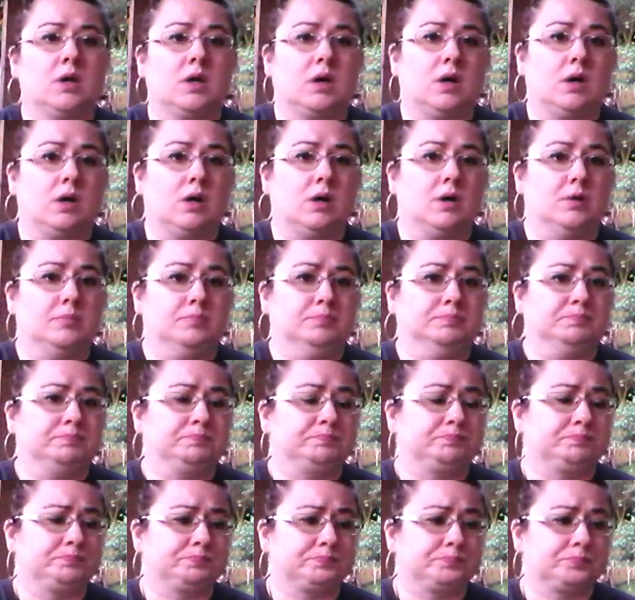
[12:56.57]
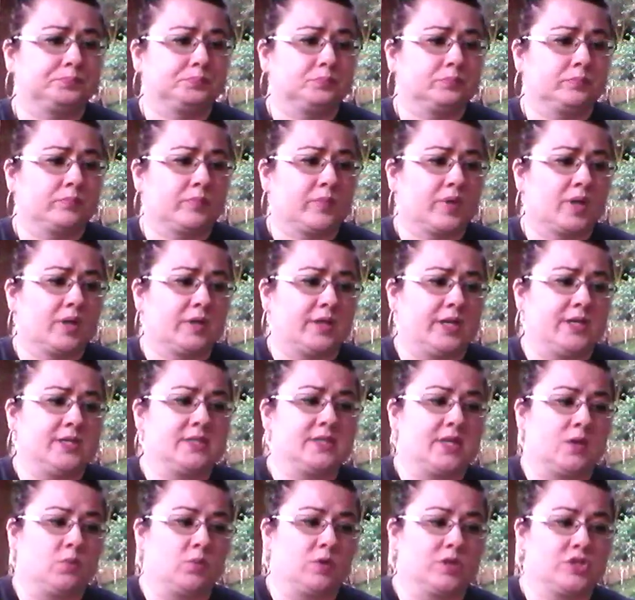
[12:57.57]
Um, they
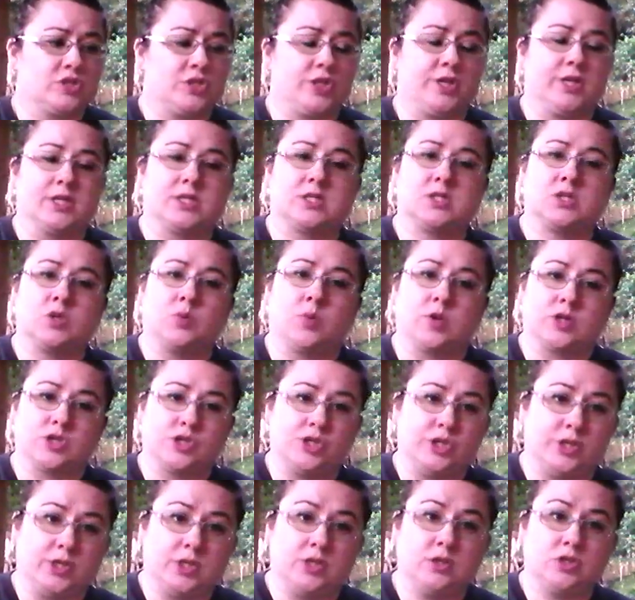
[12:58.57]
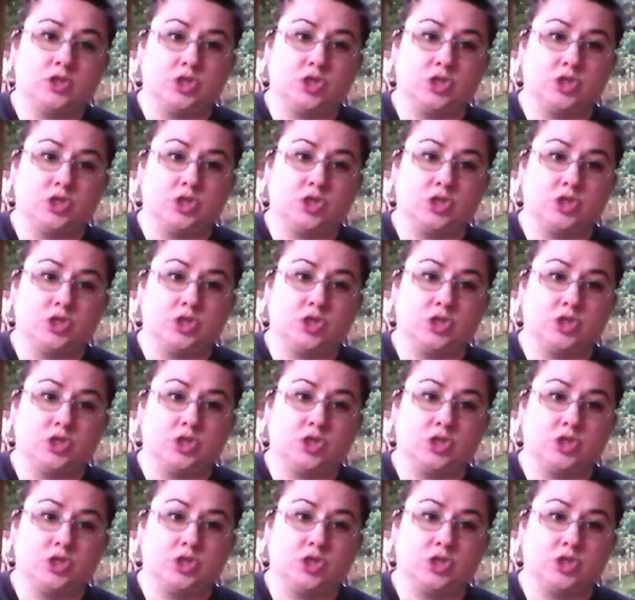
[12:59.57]
said once she gets to where she